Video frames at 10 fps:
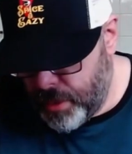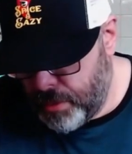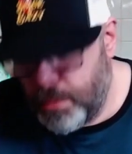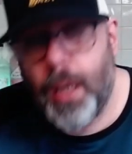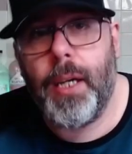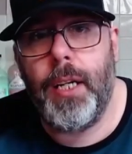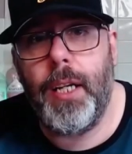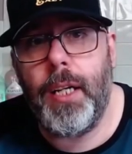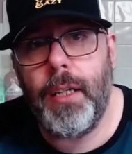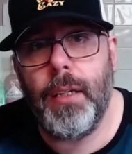making an
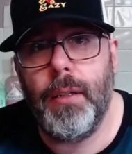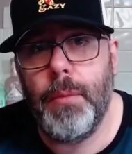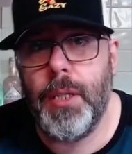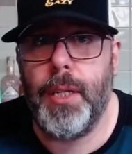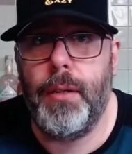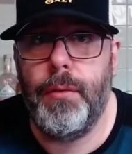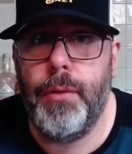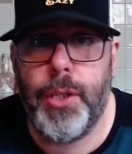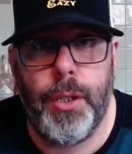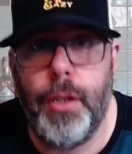idiot of myself,
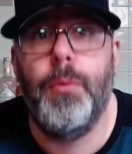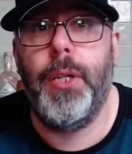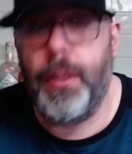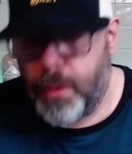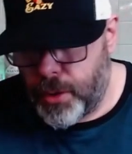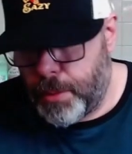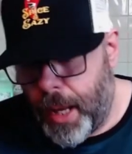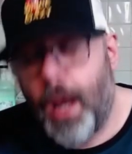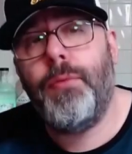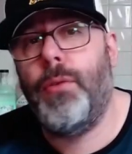which I normally do, because
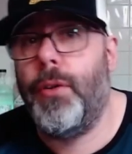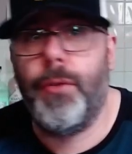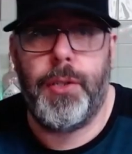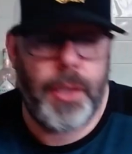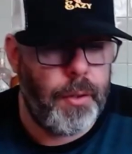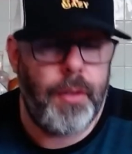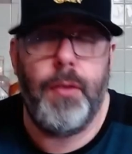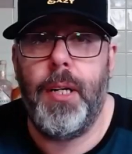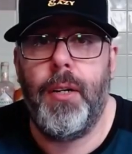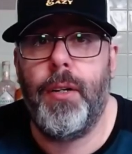everyone will disagree
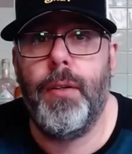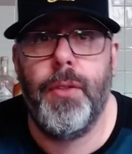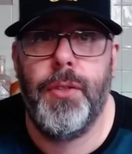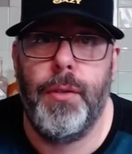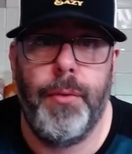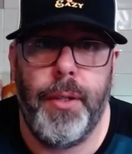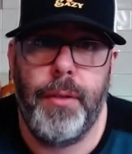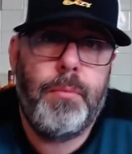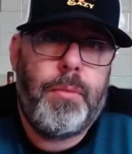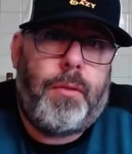with me on half the stuff I
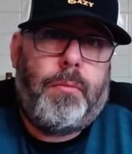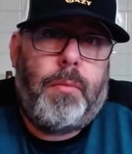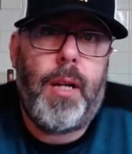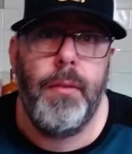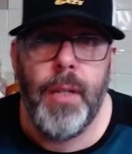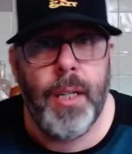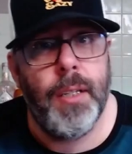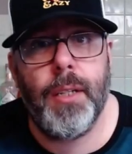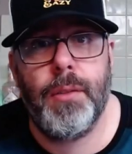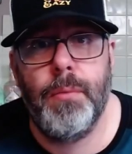do, but, you know,
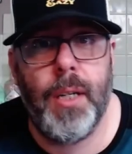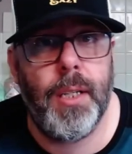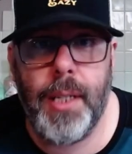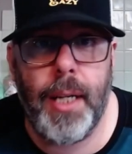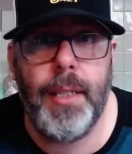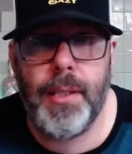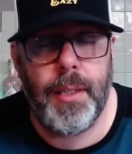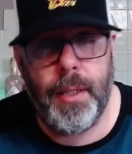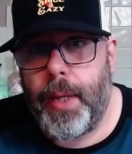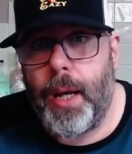that's my
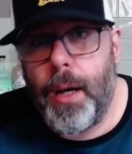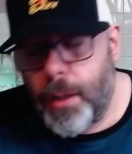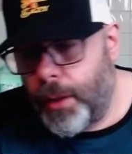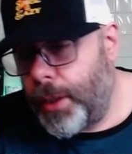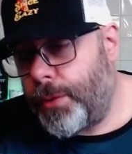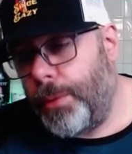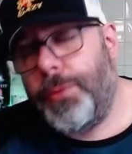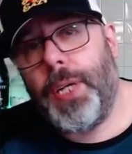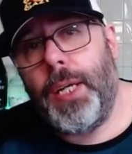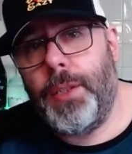taste. I got this from
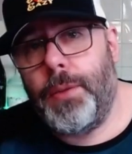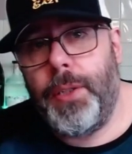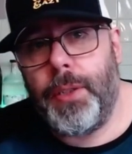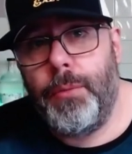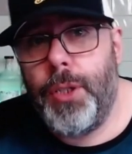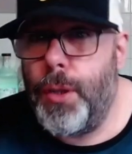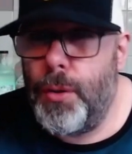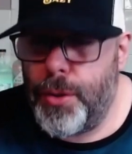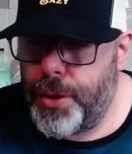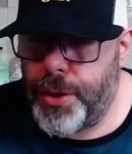Sainsbury's. I'm
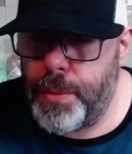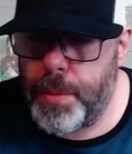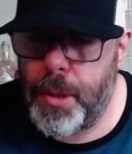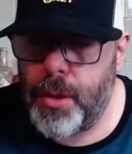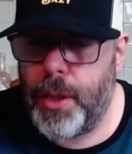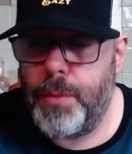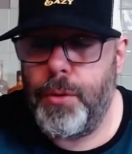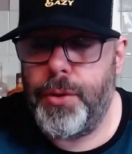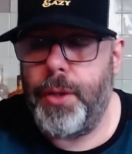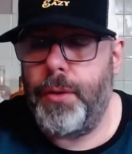sure other supermarkets
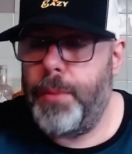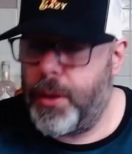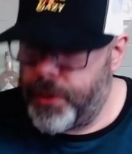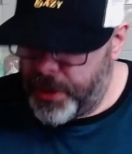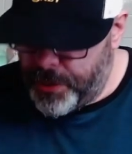must do them because it